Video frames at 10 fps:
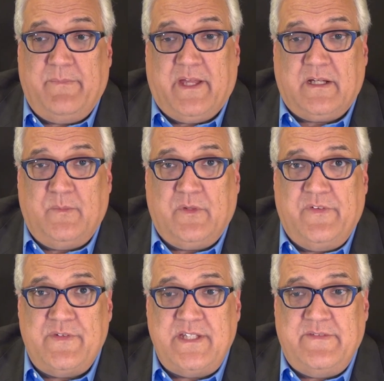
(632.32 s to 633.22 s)
back on
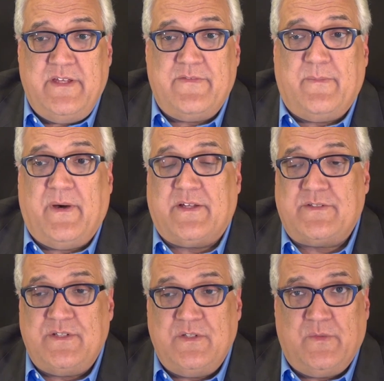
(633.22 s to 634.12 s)
Bookview TV for part
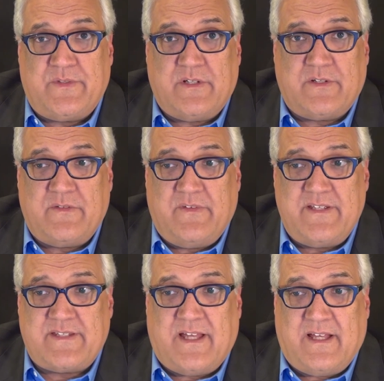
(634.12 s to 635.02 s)
2 with Dr.
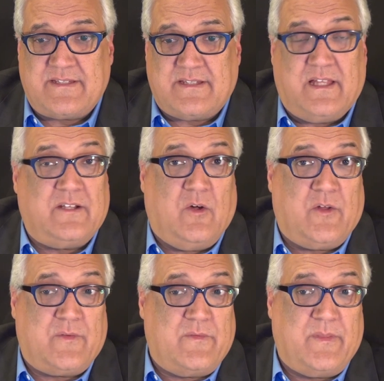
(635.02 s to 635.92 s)
Reza Aslan,
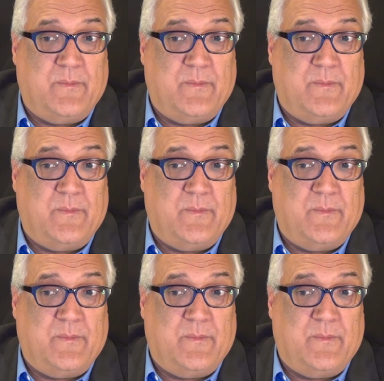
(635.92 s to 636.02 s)
author of the